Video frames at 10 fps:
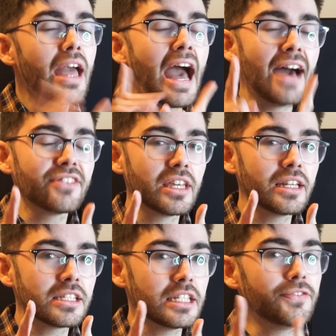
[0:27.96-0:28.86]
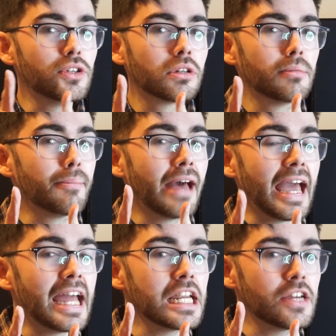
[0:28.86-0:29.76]
Have a think, see if you can remember
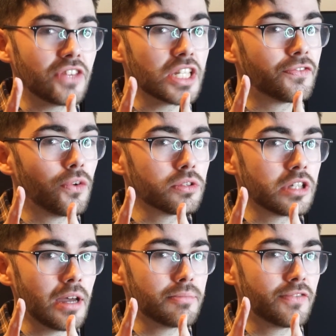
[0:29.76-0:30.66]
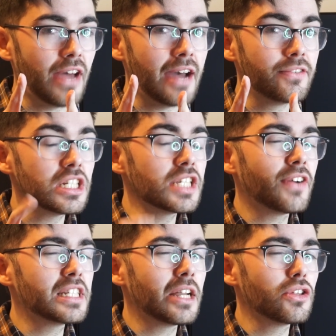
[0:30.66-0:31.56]
any of these 4 types of averages.
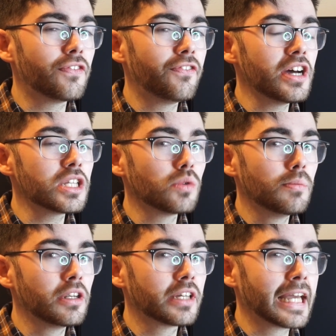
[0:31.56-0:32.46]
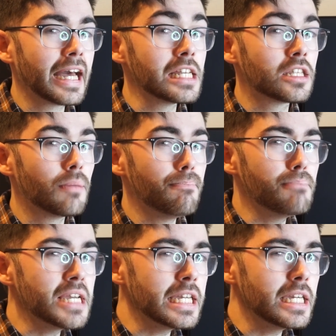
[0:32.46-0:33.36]
If I tell you the first one we're looking at is the
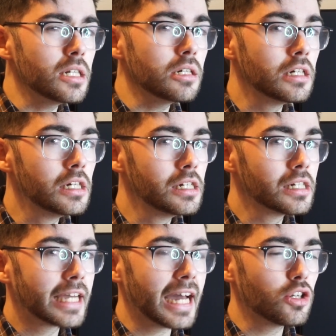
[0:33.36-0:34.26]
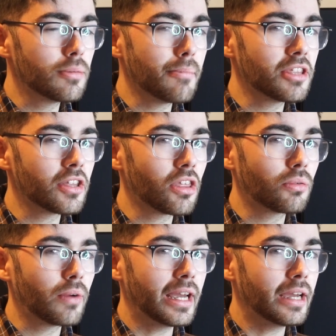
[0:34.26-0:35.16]
mean, can you remember the other
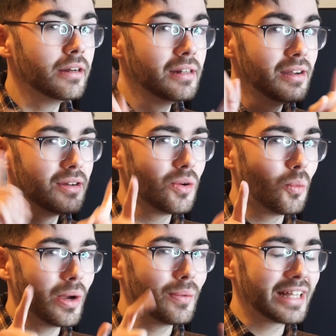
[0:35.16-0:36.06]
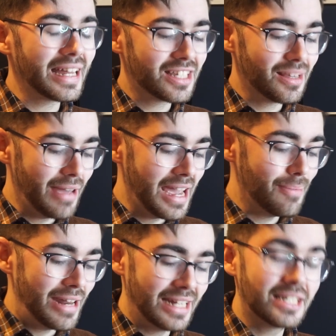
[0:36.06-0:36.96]
3? We will get to them in
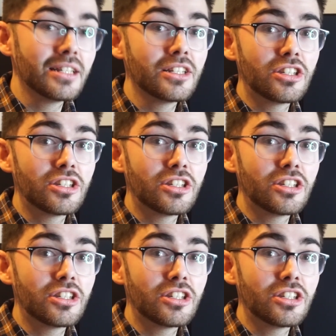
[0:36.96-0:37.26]
a minute.